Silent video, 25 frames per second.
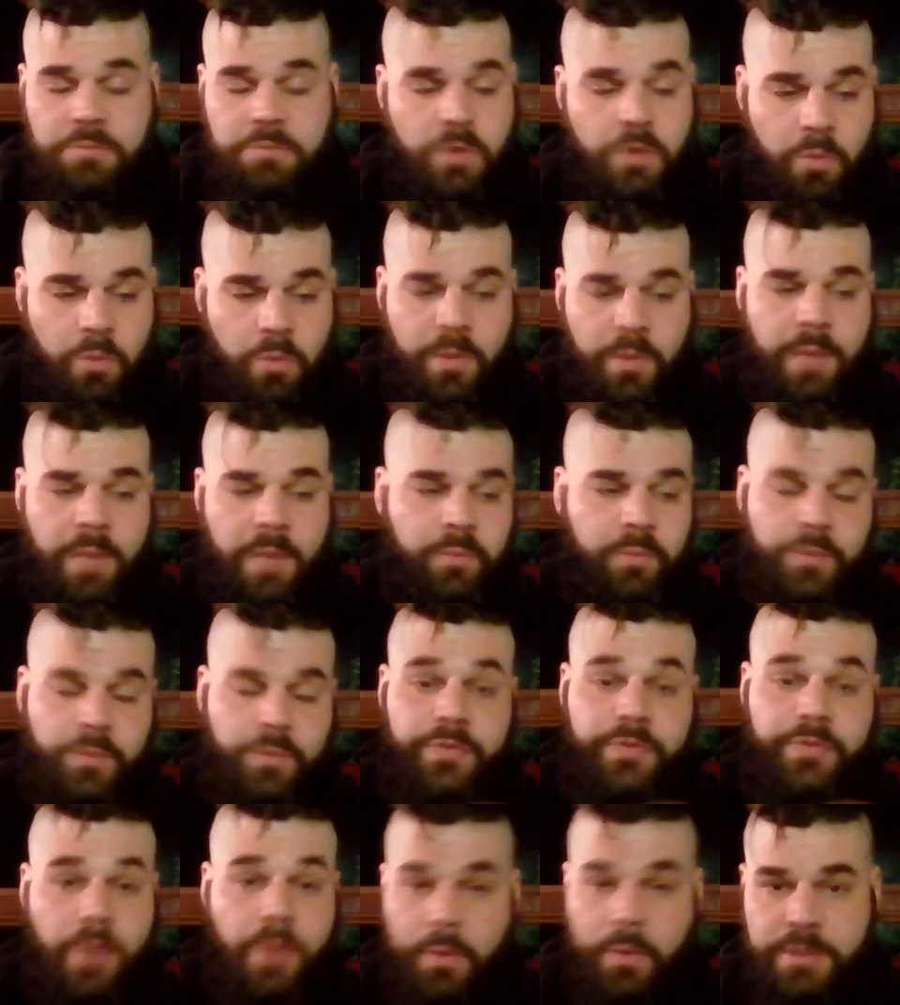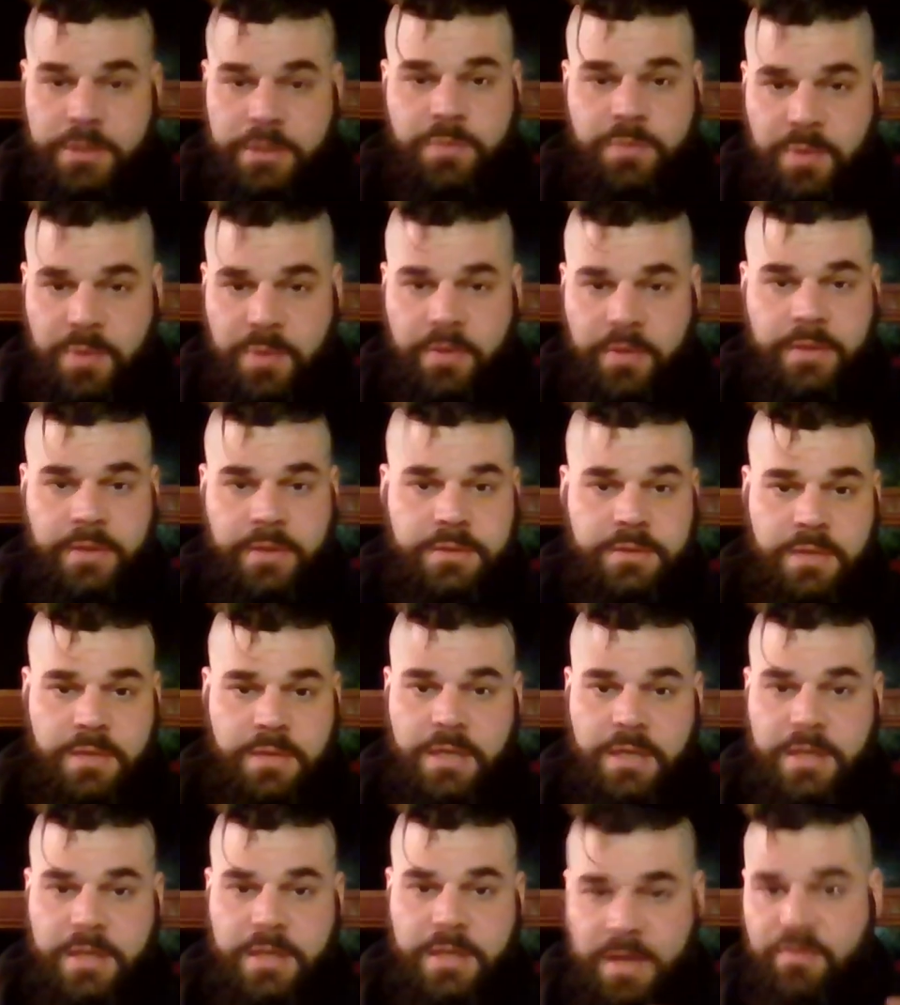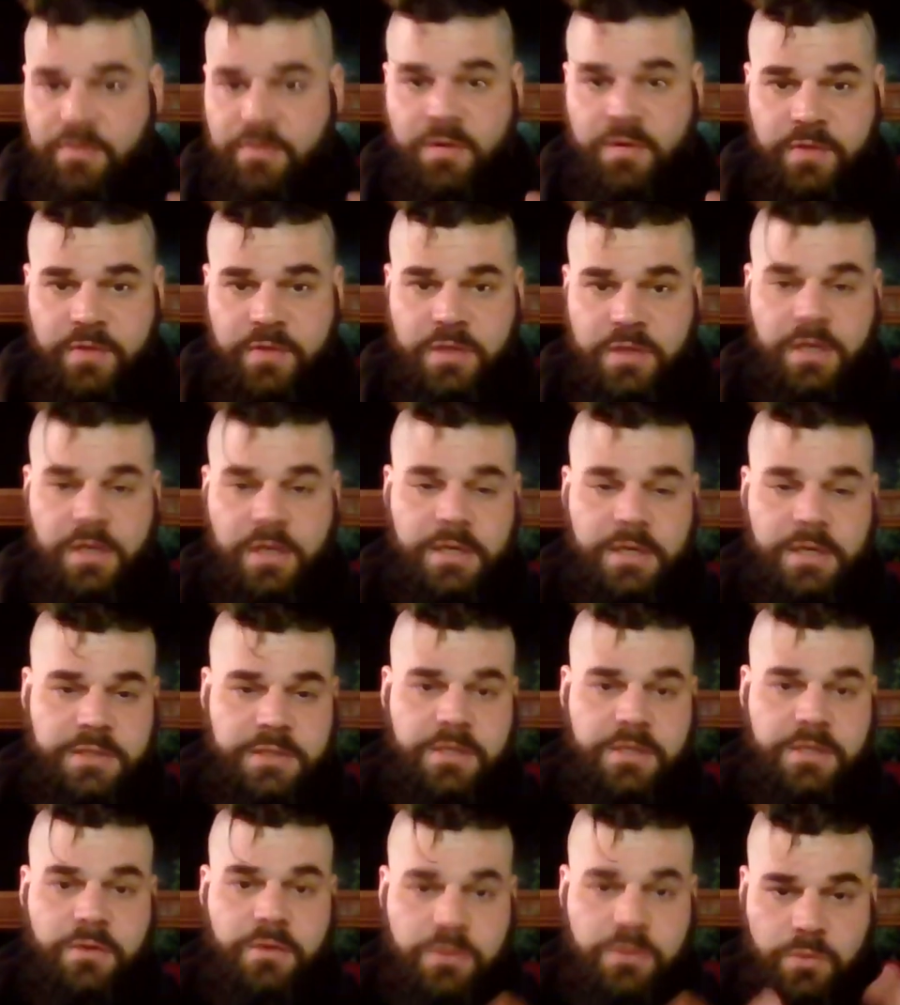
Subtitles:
No problem. With no experience and never having done SEO,